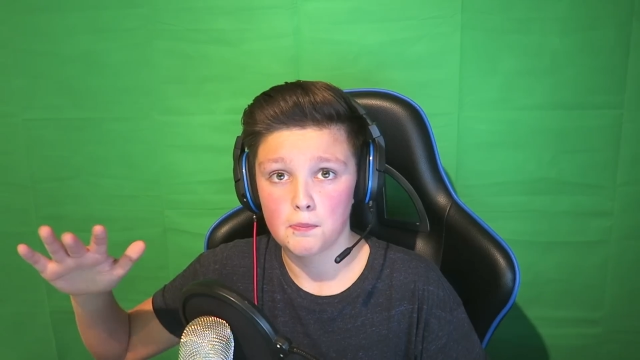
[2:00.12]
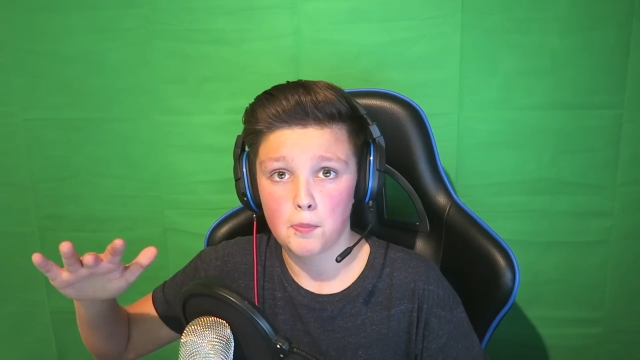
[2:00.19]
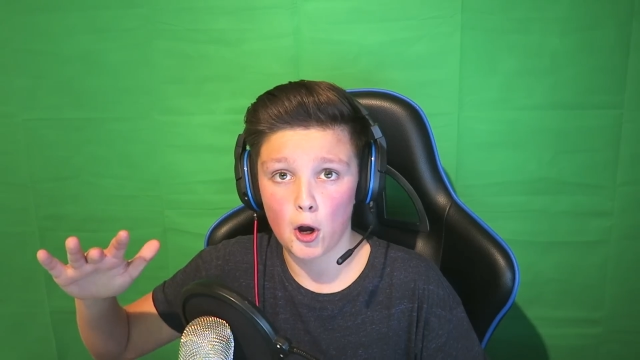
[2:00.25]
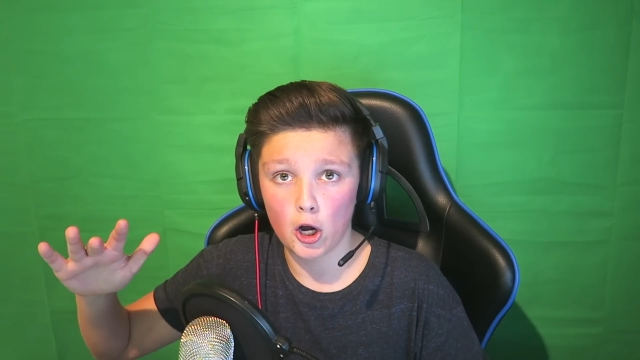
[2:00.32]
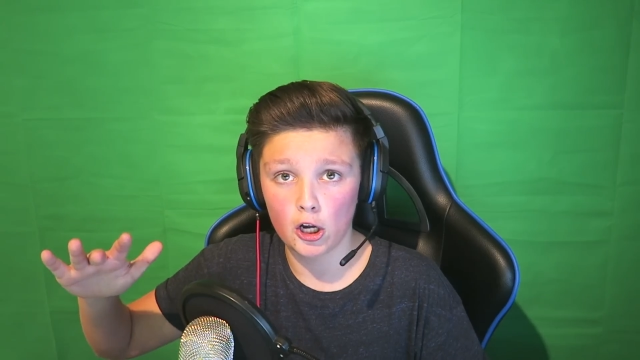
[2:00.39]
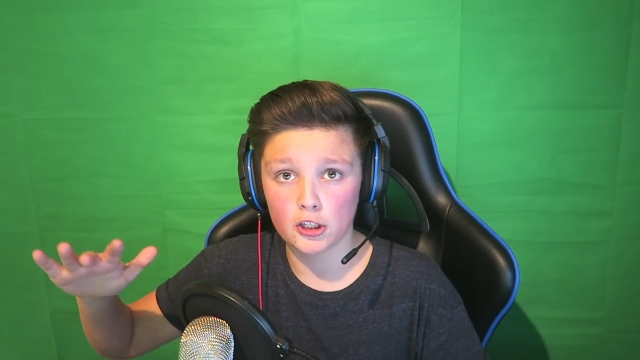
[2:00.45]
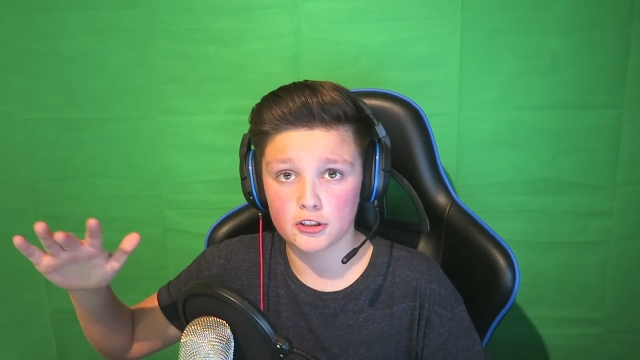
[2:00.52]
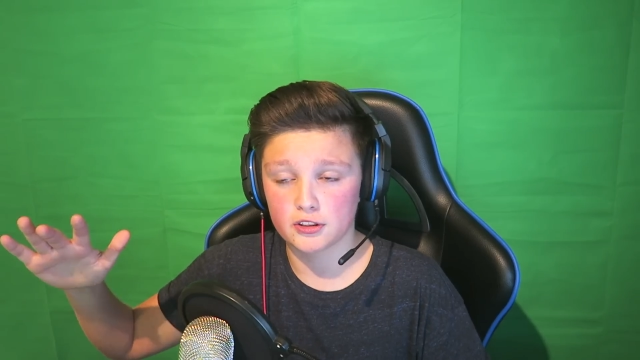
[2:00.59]

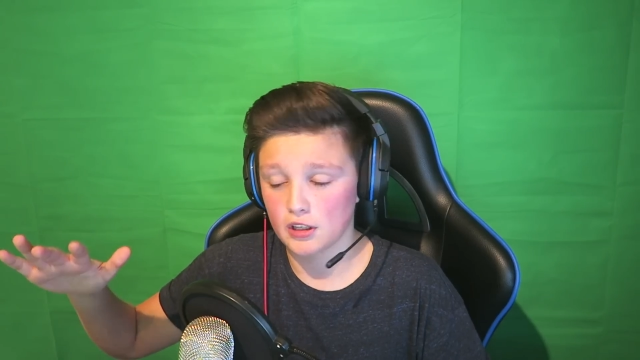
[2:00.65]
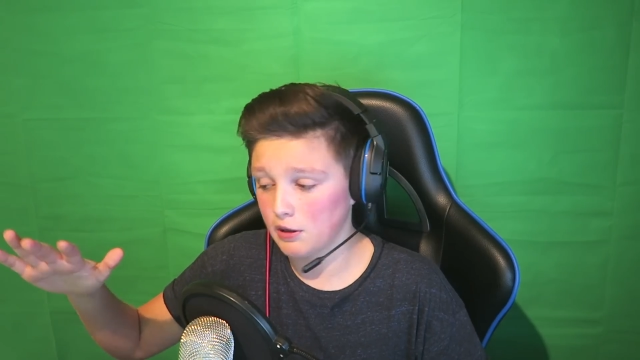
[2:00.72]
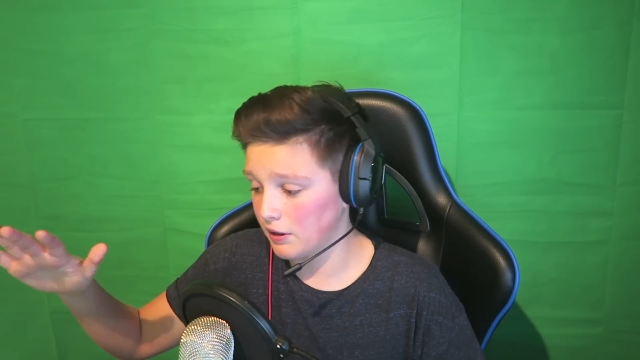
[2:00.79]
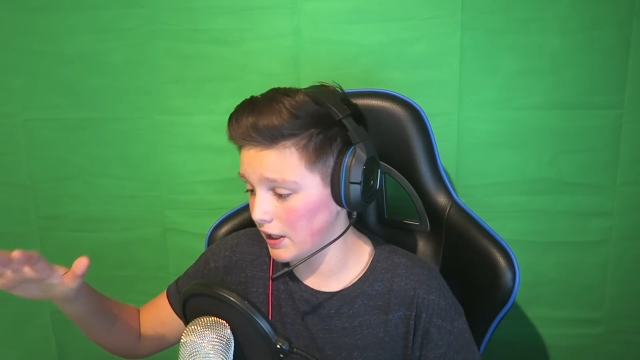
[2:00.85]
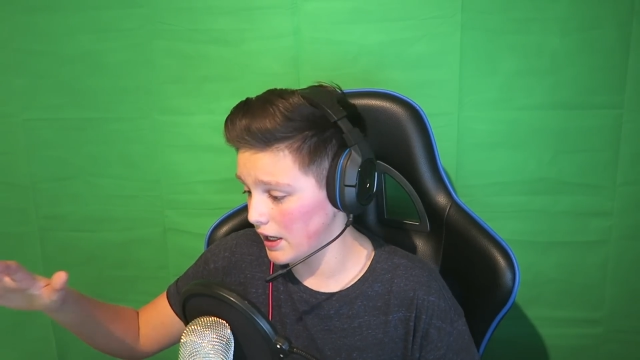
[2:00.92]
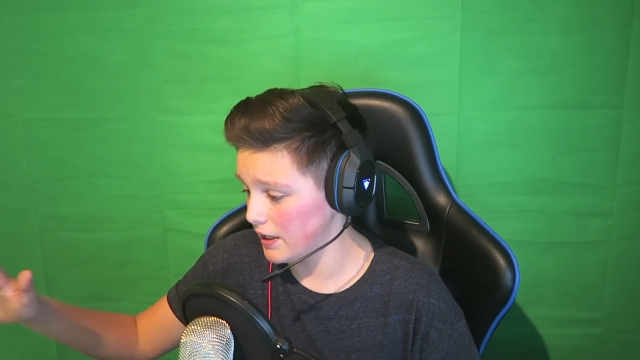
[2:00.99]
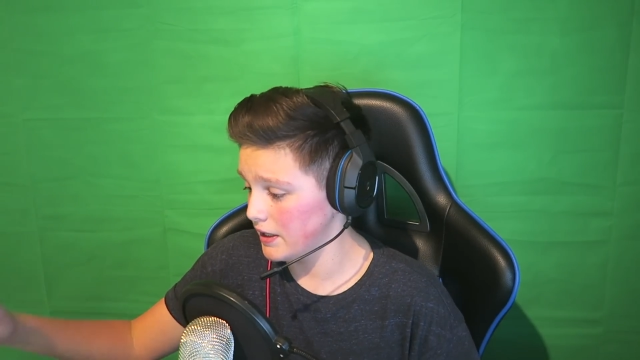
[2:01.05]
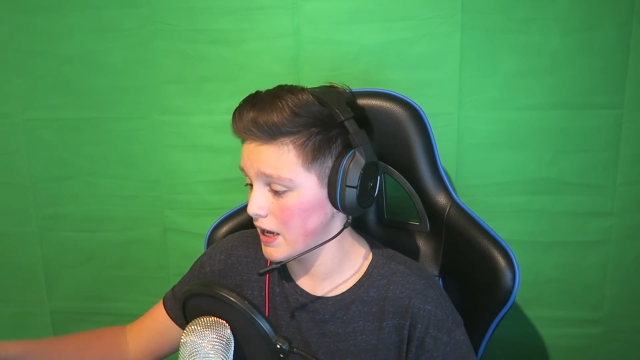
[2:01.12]
Pause.
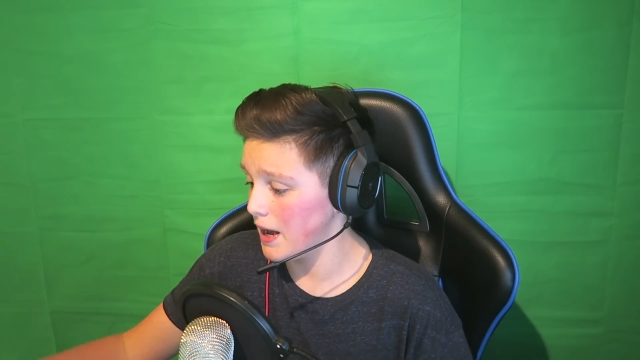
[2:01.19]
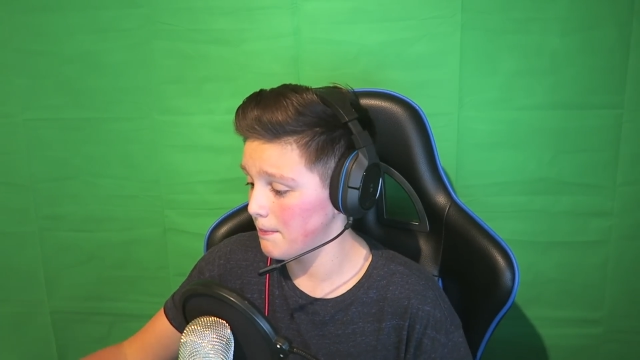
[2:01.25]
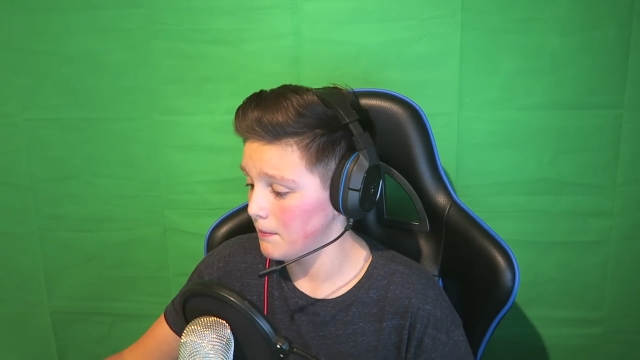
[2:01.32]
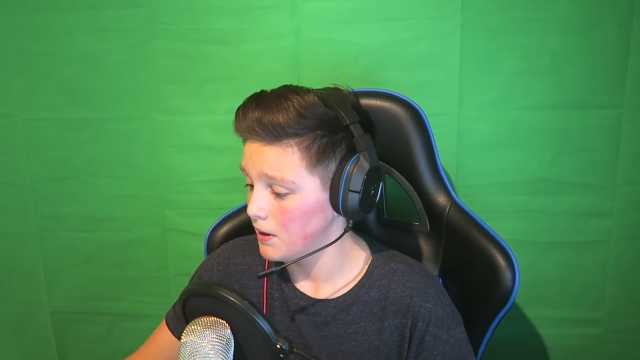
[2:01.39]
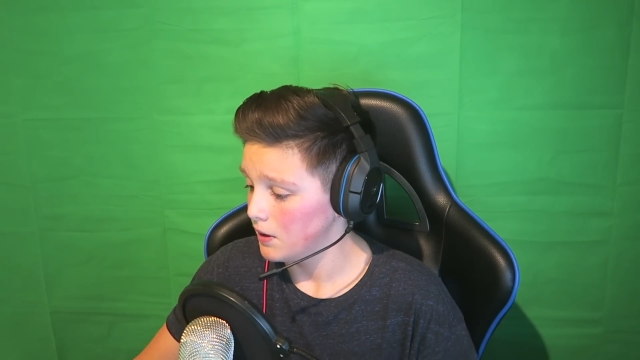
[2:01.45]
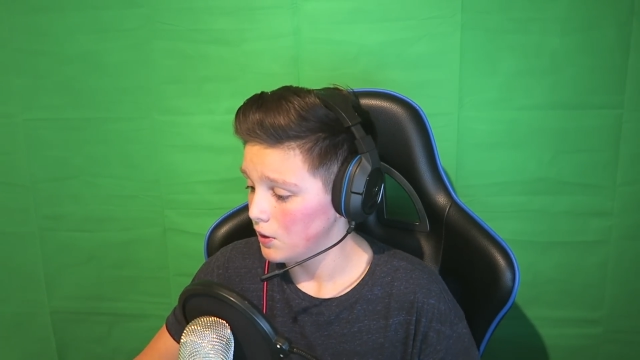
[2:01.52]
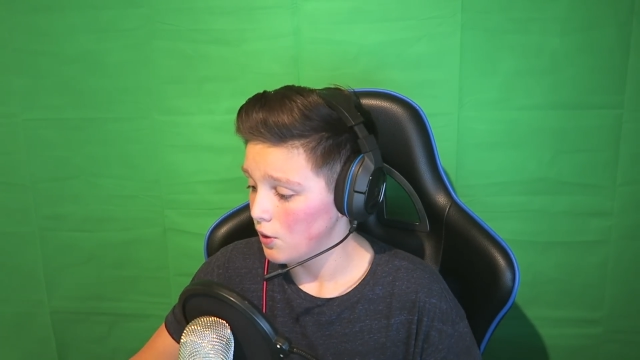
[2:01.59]
Okay, yep.